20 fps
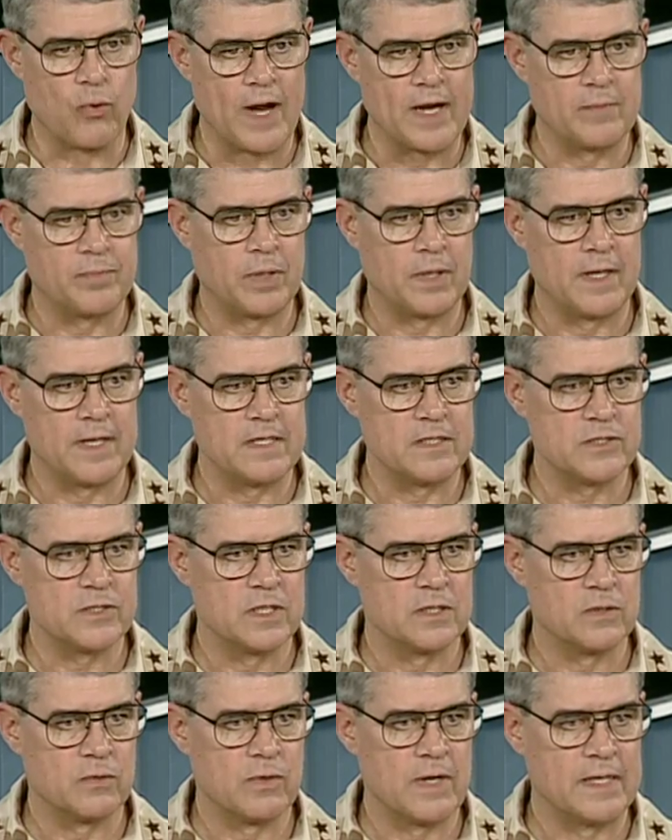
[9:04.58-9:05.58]
right place
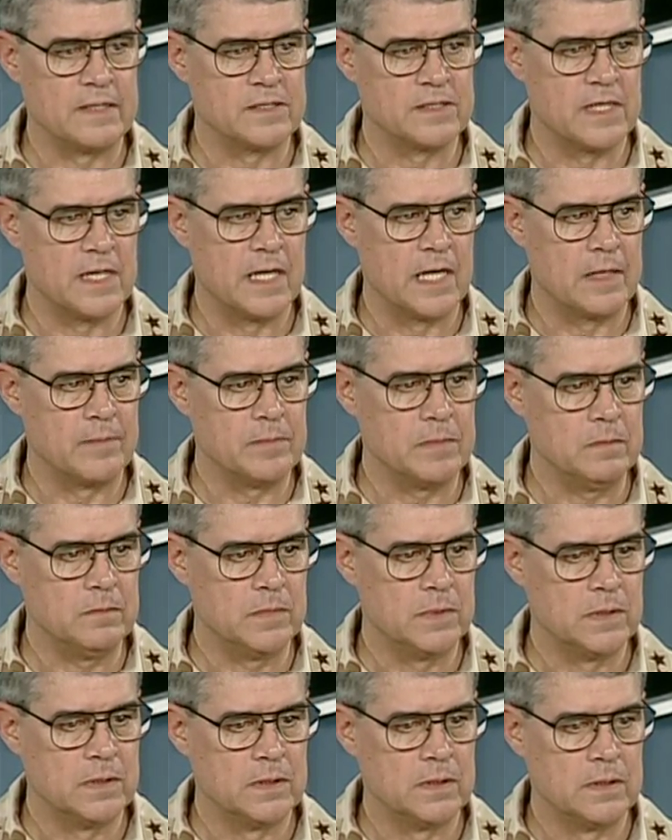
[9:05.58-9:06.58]
at the right time.
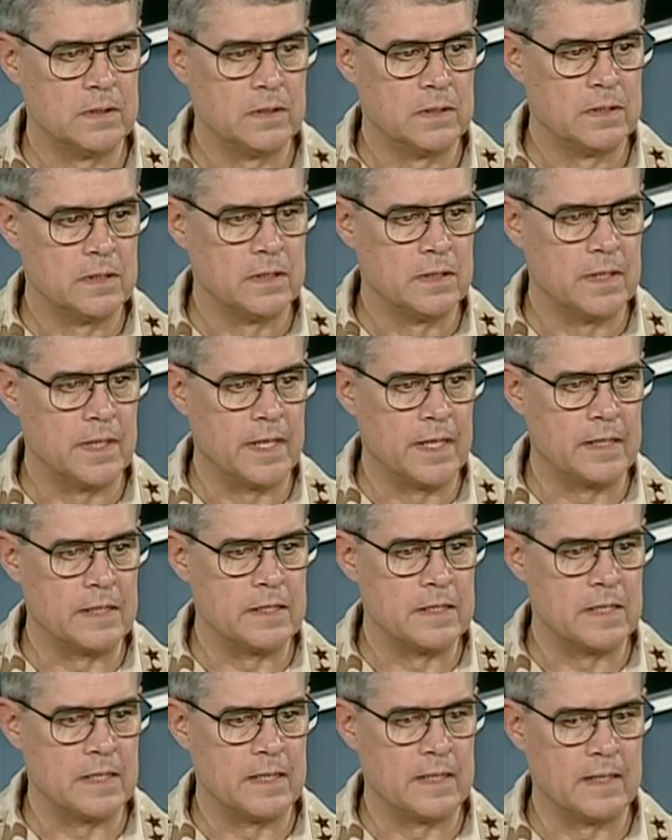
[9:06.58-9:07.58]

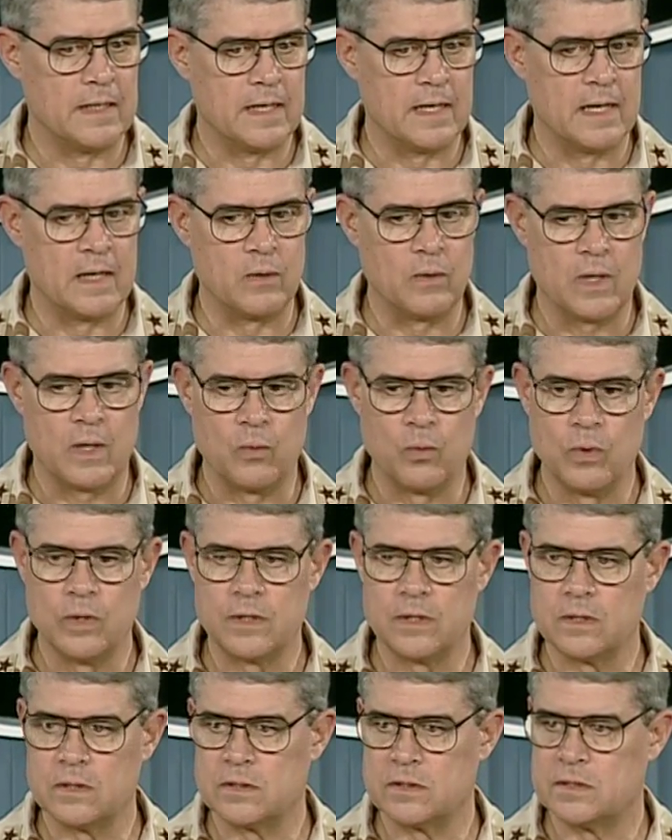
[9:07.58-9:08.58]
And I, I,
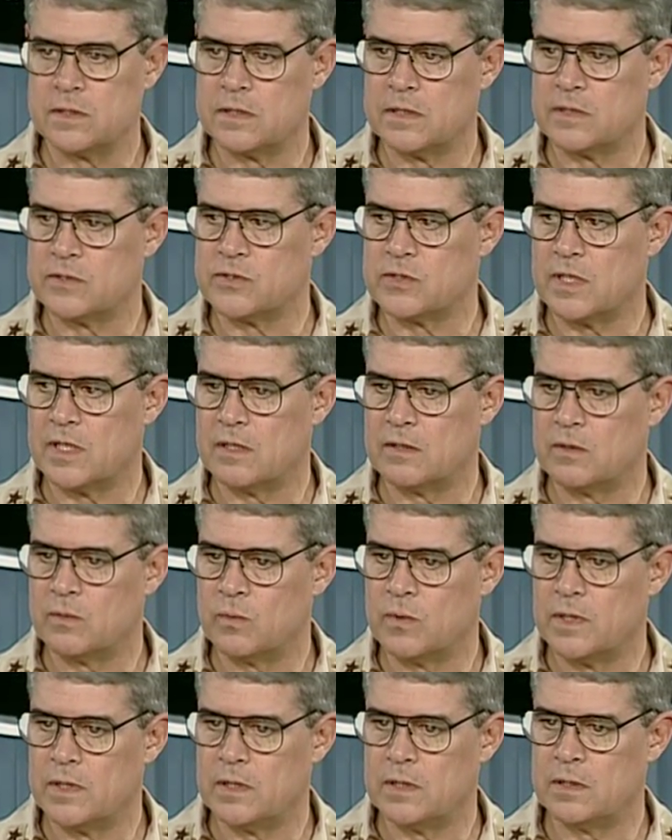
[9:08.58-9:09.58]
wouldn't say that
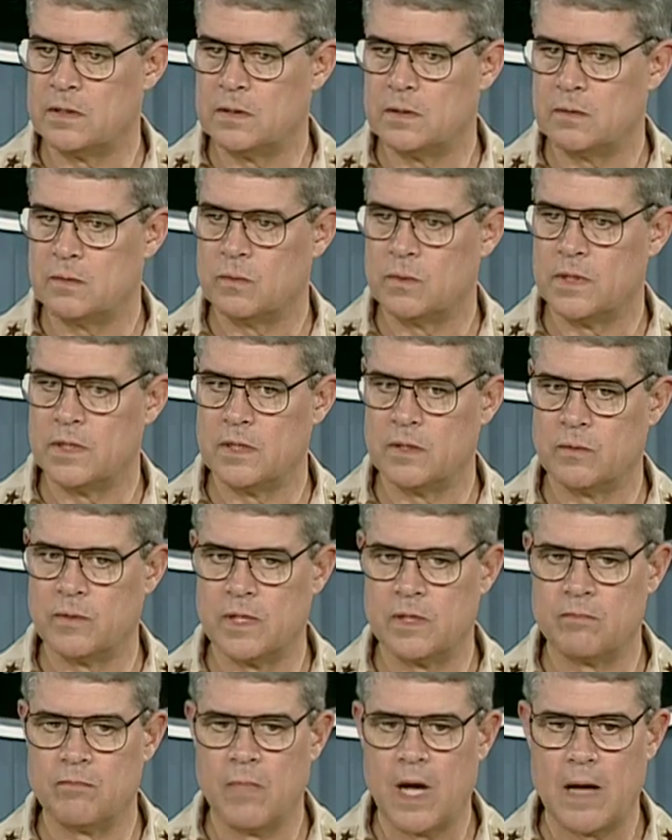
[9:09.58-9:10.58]
we, we are
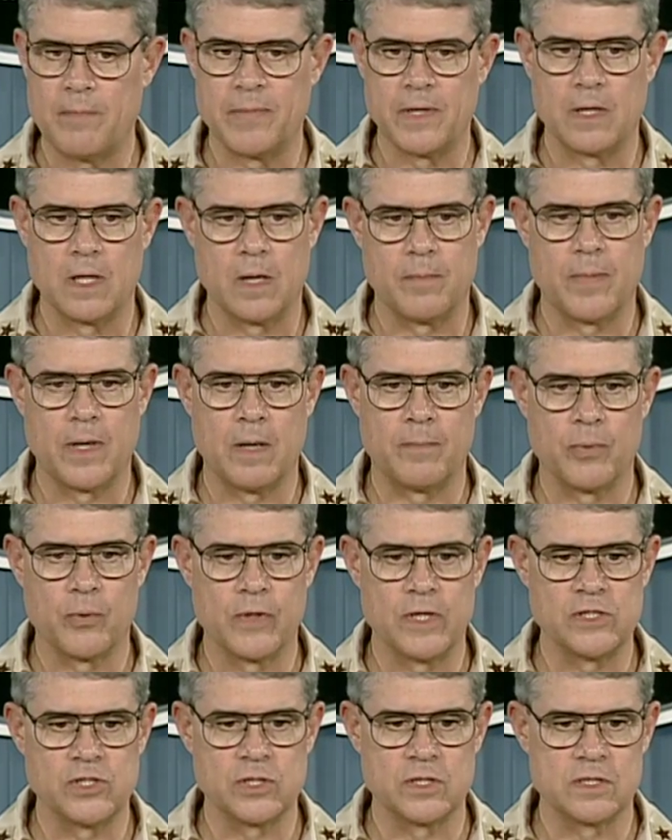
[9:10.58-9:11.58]
in mopping up
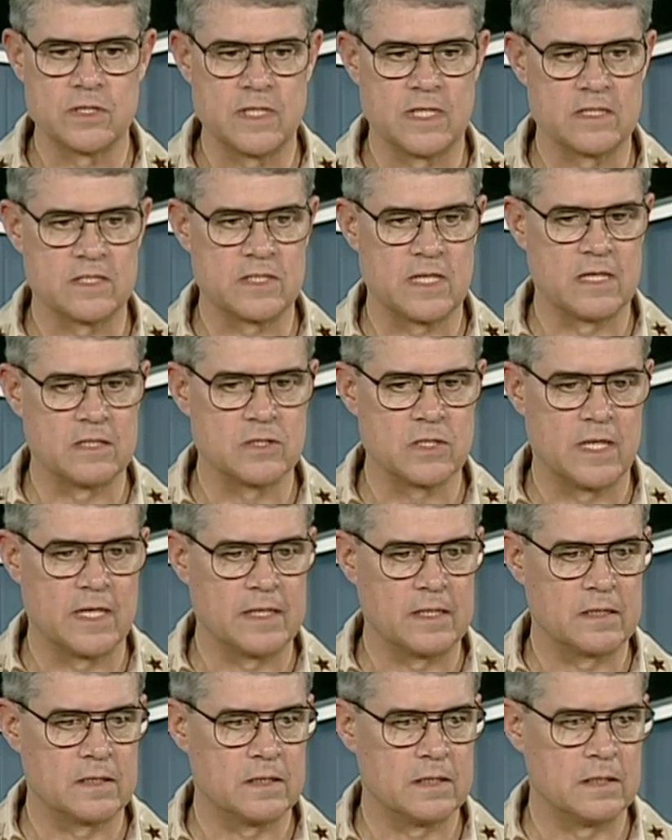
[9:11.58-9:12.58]
operations. That sounds
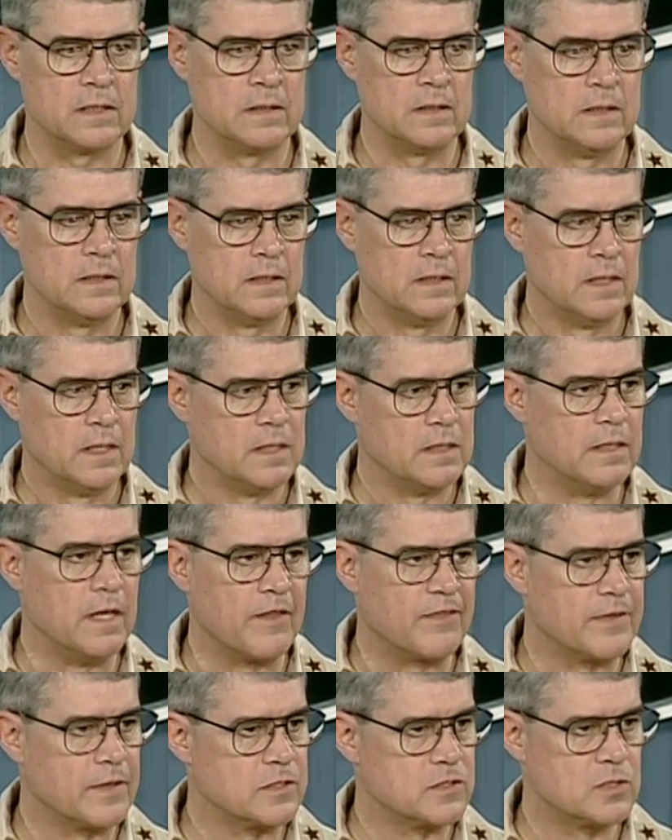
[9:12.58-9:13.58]
like
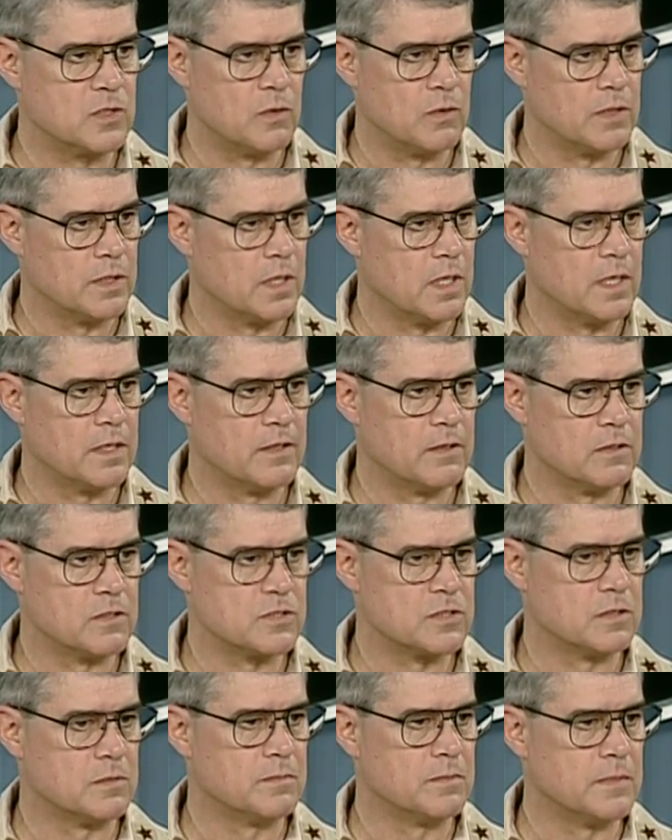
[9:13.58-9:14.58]
nothing's going on. There's
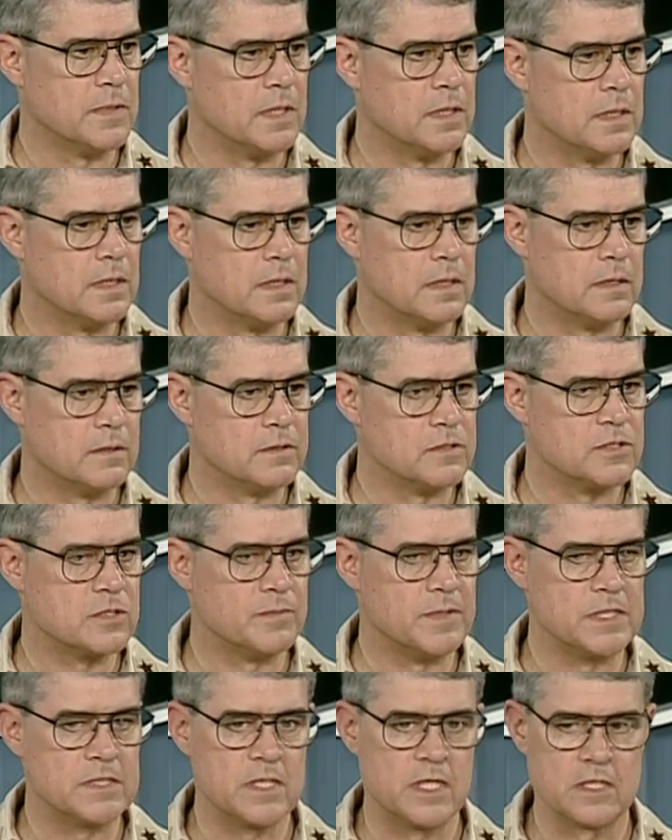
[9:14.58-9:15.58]
some uh, there's
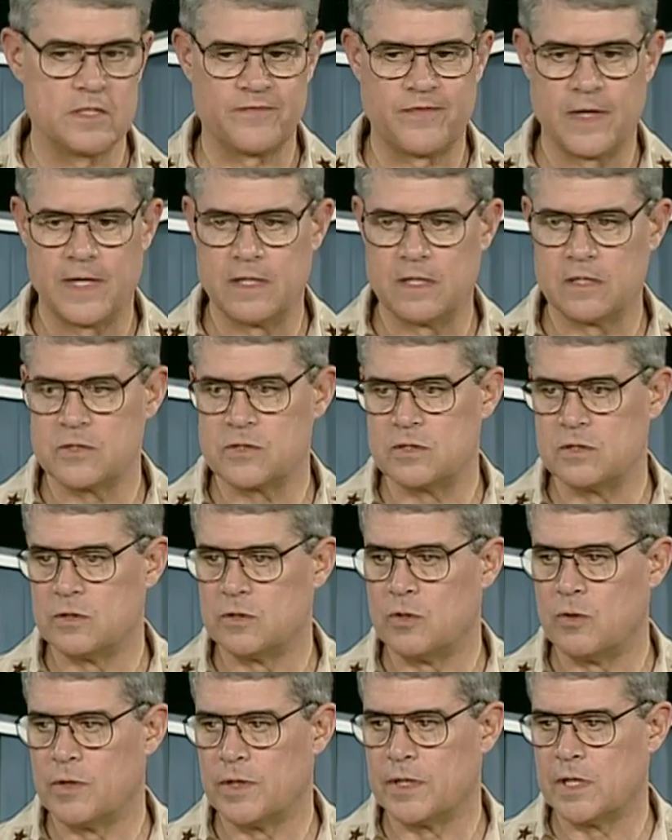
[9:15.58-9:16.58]
some intense fighting still
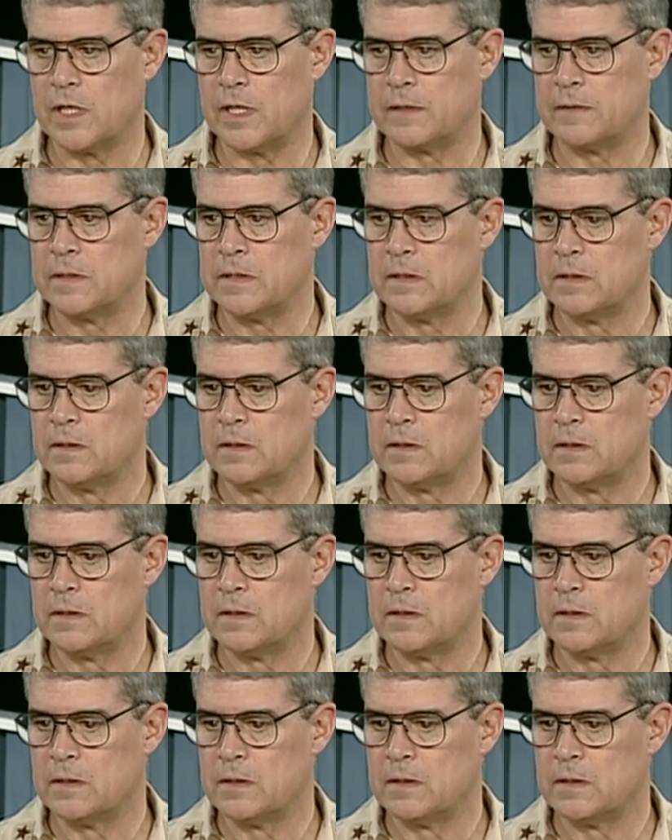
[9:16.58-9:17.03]
going on